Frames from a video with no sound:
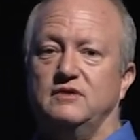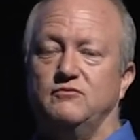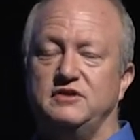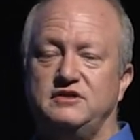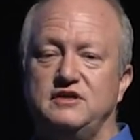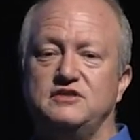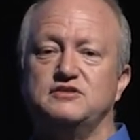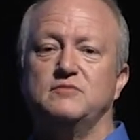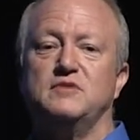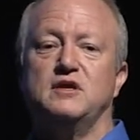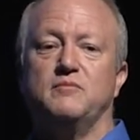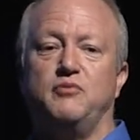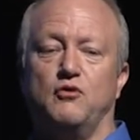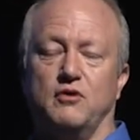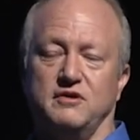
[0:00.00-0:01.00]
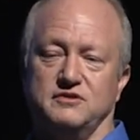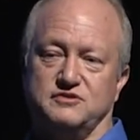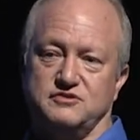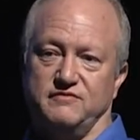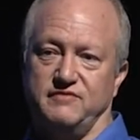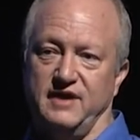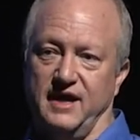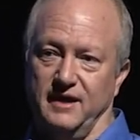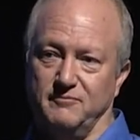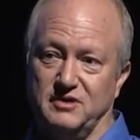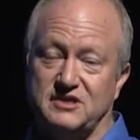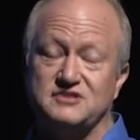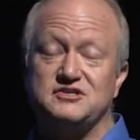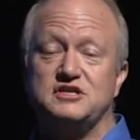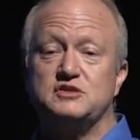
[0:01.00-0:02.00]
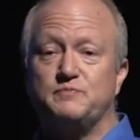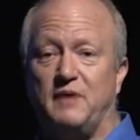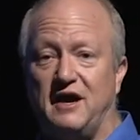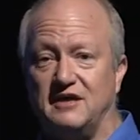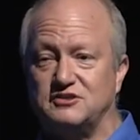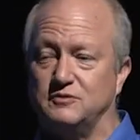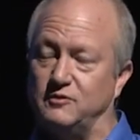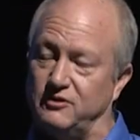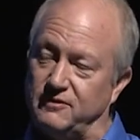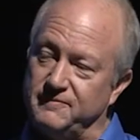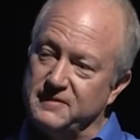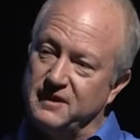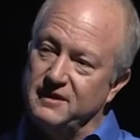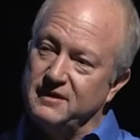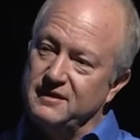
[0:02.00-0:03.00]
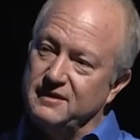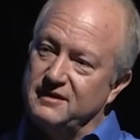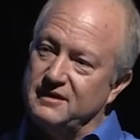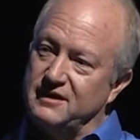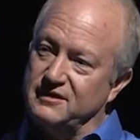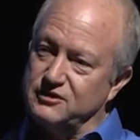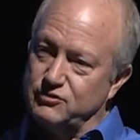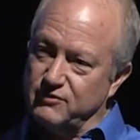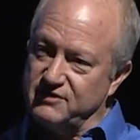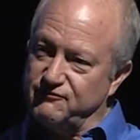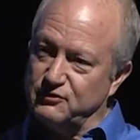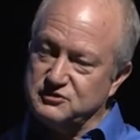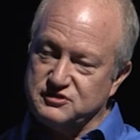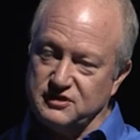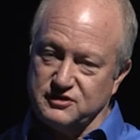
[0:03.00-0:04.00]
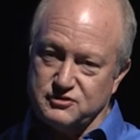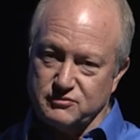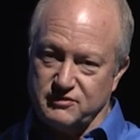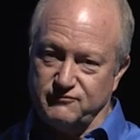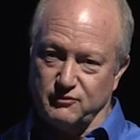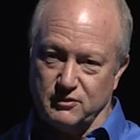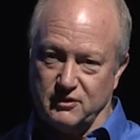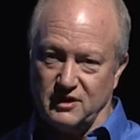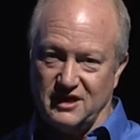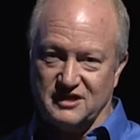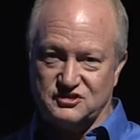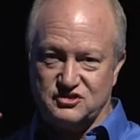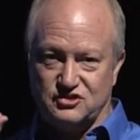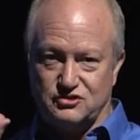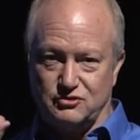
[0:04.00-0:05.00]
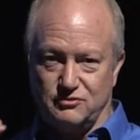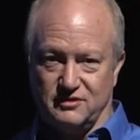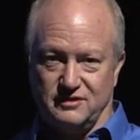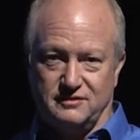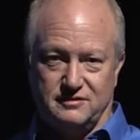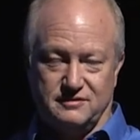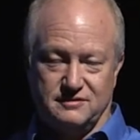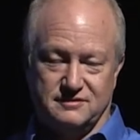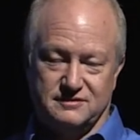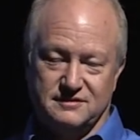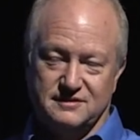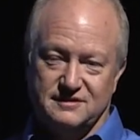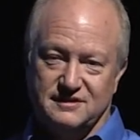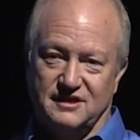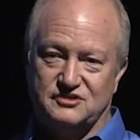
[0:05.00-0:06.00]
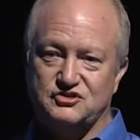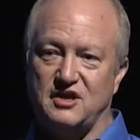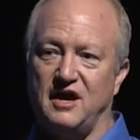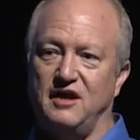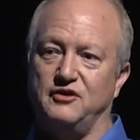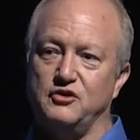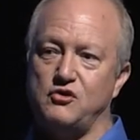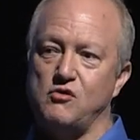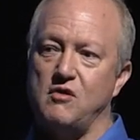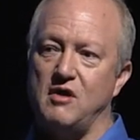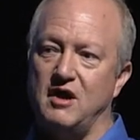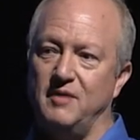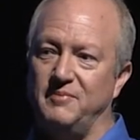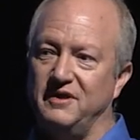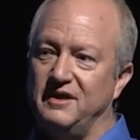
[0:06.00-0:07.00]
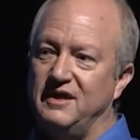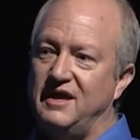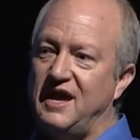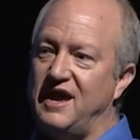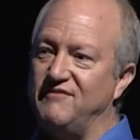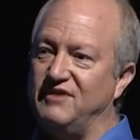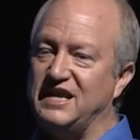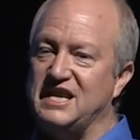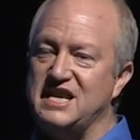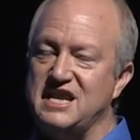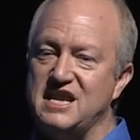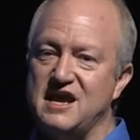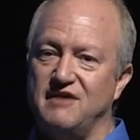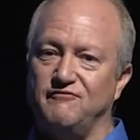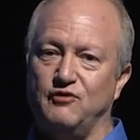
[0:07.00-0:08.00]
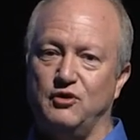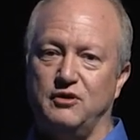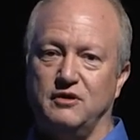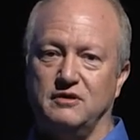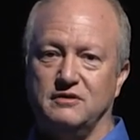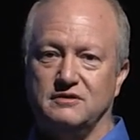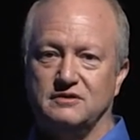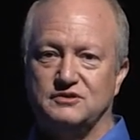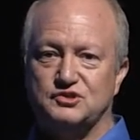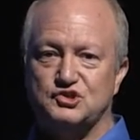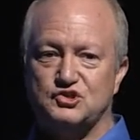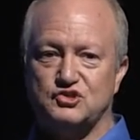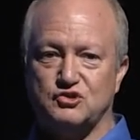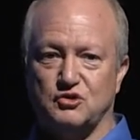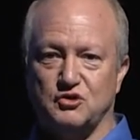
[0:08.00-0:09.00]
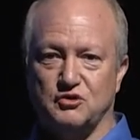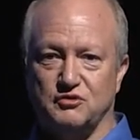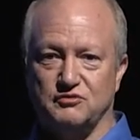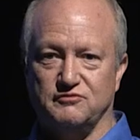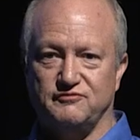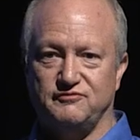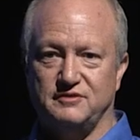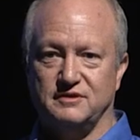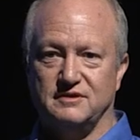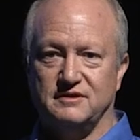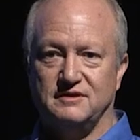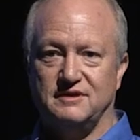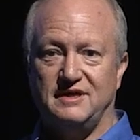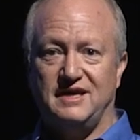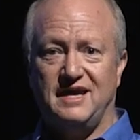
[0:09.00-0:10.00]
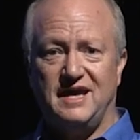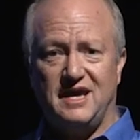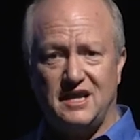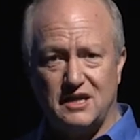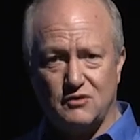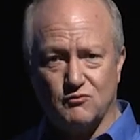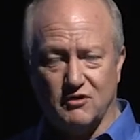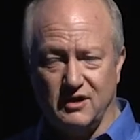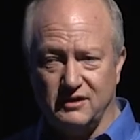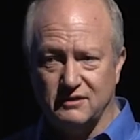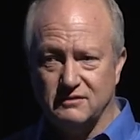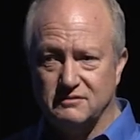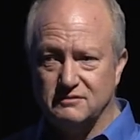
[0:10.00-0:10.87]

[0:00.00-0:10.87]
We teach them the importance of that because it is possible in the 21st century for a student, a child to grow up having never served anyone.